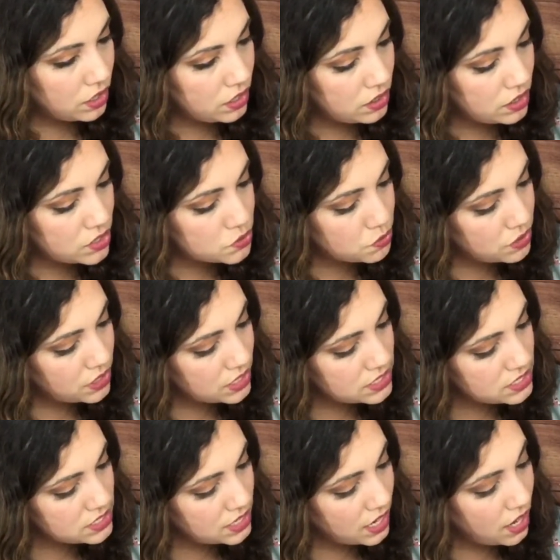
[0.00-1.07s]
This one
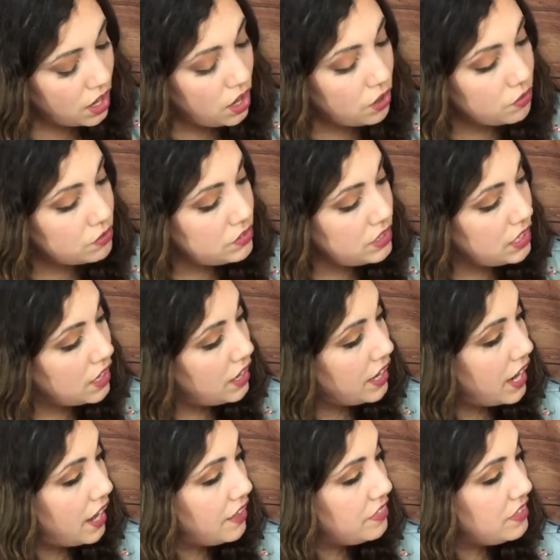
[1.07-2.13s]
doesn't say. Oh,
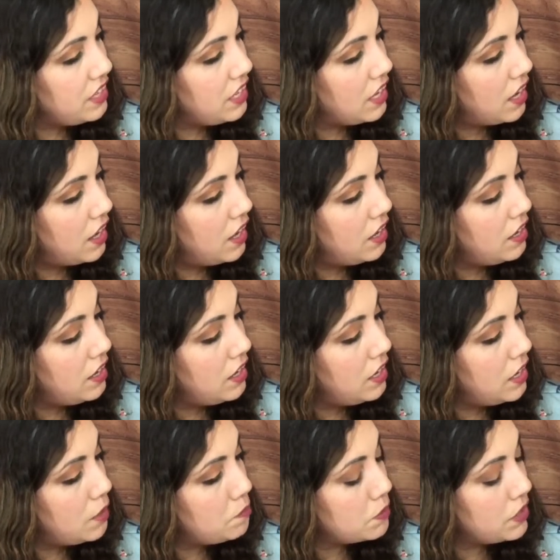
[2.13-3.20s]
the
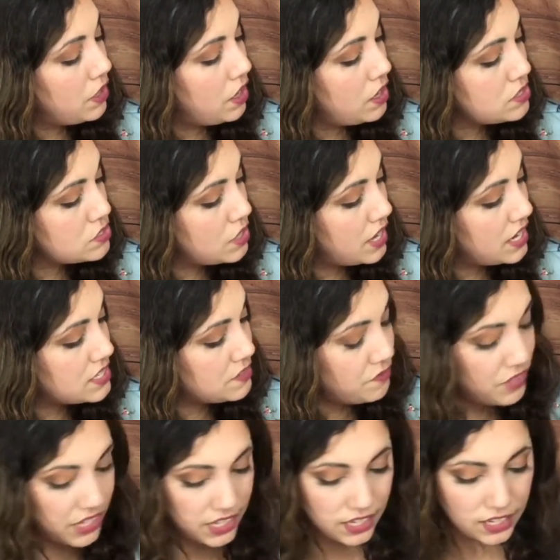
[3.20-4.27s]
lip gloss is
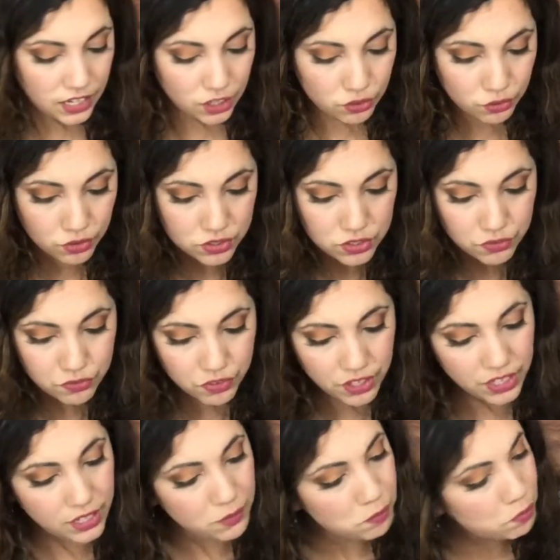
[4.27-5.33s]
vegan and
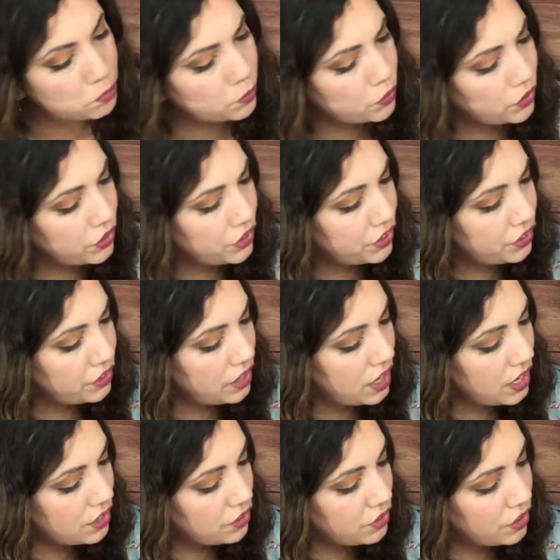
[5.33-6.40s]
cruelty-free.
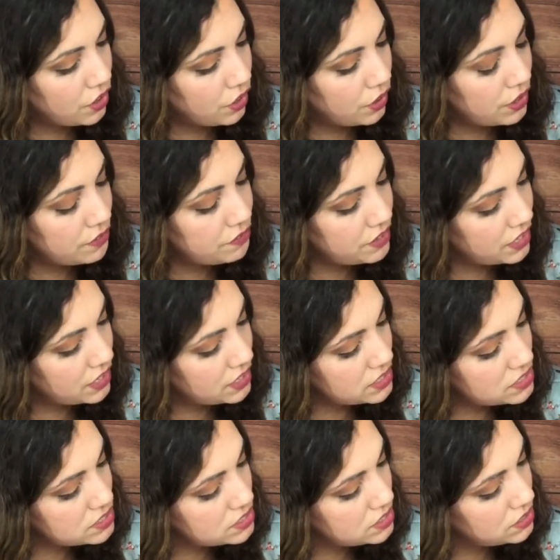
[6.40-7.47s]
I don't know if it
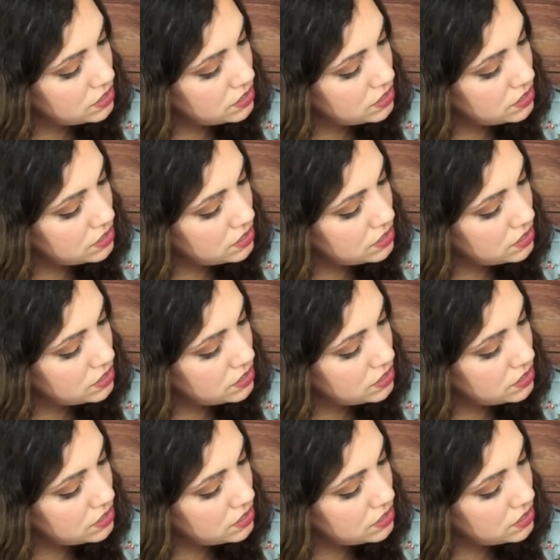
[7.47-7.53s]
is.